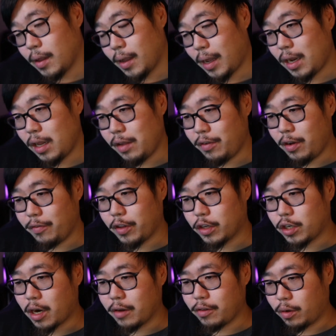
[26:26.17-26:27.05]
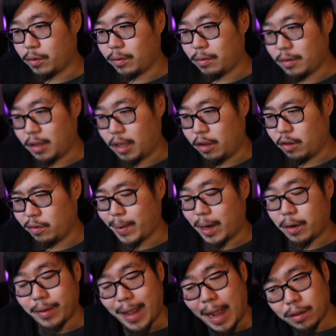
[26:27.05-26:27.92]
And then even if the Charizard kills
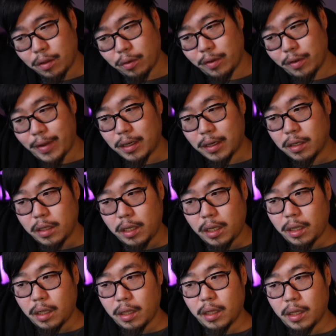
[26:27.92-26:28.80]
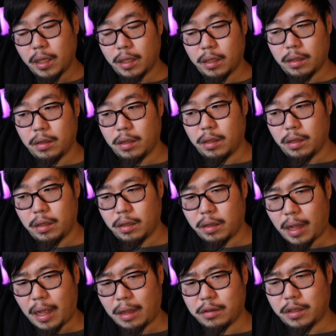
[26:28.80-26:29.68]
my Aerodactyl eventually,
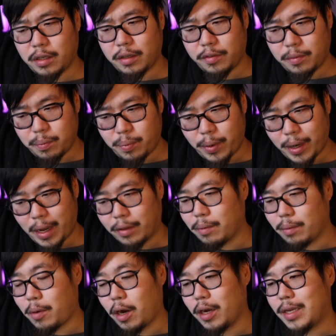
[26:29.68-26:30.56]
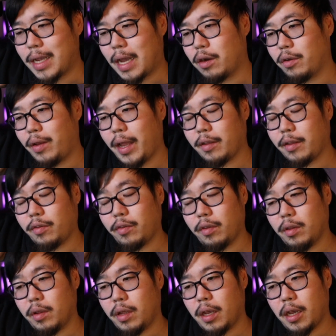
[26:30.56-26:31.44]
I'll just bring out the Marshadow
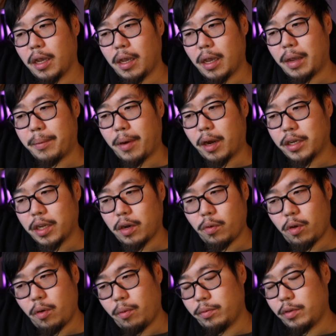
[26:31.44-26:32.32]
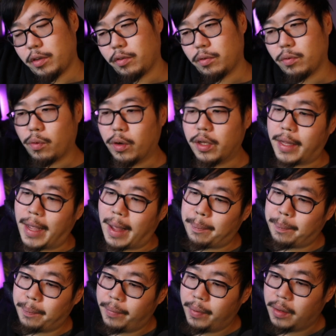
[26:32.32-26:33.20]
next, and Marshadow will just one
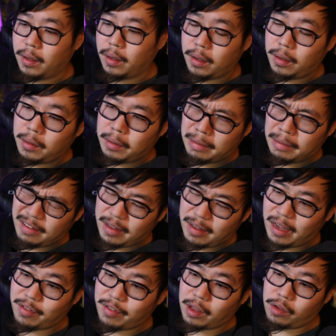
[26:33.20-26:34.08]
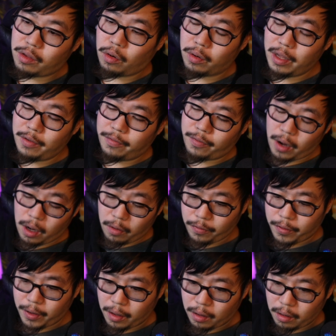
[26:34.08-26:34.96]
tap. If they don't
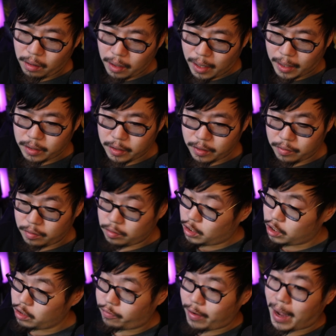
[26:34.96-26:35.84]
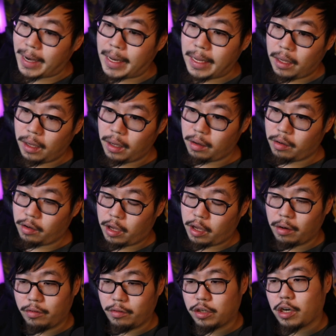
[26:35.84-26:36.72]
evolve here, I just Giovanni,
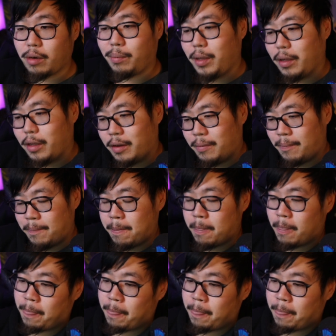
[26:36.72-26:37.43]
kill the Charmeleon.